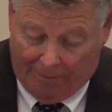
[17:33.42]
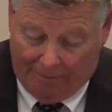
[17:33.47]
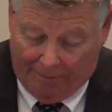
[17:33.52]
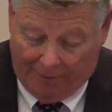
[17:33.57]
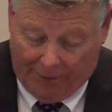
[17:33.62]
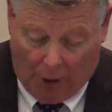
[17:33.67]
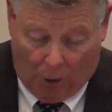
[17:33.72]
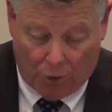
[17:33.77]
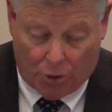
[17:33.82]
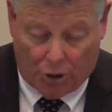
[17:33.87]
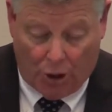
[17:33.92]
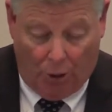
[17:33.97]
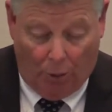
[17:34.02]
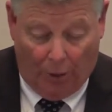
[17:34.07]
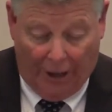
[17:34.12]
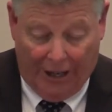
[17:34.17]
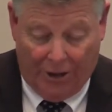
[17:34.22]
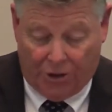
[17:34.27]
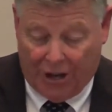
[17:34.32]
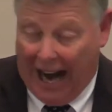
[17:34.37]
those who
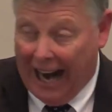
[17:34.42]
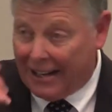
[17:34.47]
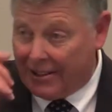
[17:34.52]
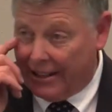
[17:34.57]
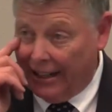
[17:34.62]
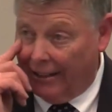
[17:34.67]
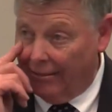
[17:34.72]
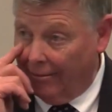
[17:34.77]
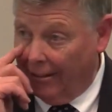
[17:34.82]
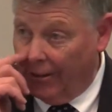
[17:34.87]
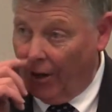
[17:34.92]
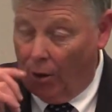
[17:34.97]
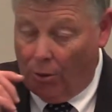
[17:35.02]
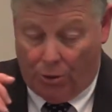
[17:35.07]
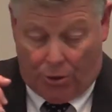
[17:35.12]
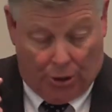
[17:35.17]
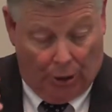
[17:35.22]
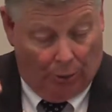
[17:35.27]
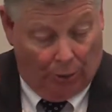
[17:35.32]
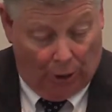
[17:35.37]
reject it and
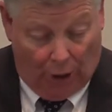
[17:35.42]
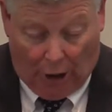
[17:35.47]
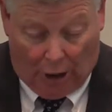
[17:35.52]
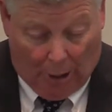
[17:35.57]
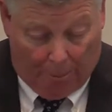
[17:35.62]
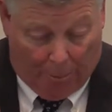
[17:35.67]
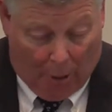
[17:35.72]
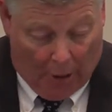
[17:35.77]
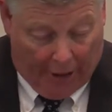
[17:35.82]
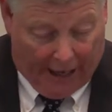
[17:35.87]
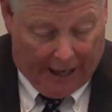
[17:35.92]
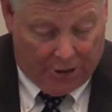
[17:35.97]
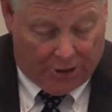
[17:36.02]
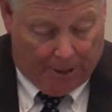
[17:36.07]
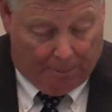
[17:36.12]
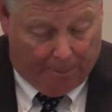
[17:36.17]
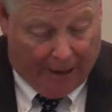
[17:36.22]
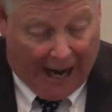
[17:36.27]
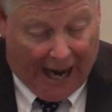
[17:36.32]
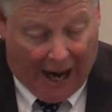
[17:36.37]
those who look upon it as the
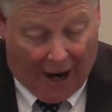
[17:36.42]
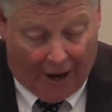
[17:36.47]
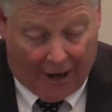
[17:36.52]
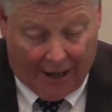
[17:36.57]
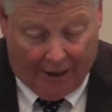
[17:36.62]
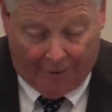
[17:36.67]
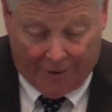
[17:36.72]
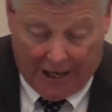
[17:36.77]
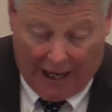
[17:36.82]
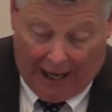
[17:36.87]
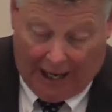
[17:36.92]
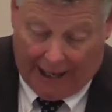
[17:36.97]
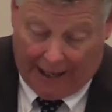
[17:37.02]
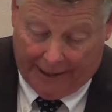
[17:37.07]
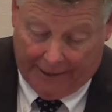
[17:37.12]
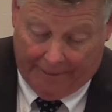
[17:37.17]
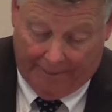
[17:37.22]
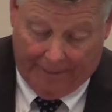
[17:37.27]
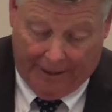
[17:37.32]
power of God.